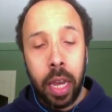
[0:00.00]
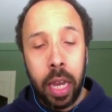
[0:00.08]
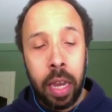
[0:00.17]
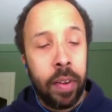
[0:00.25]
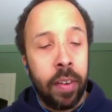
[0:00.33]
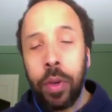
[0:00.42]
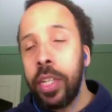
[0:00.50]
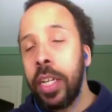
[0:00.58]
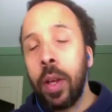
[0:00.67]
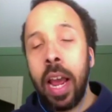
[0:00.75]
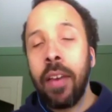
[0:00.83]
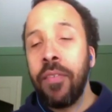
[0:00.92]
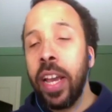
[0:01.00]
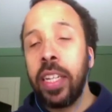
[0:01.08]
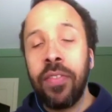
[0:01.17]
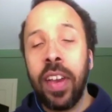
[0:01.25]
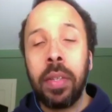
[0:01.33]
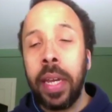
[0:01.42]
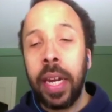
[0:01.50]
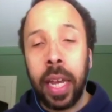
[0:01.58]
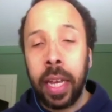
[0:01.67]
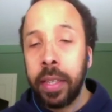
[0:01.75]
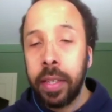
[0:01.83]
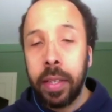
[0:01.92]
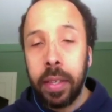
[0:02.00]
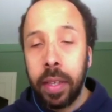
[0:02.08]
even if we still have face-to-face meetings,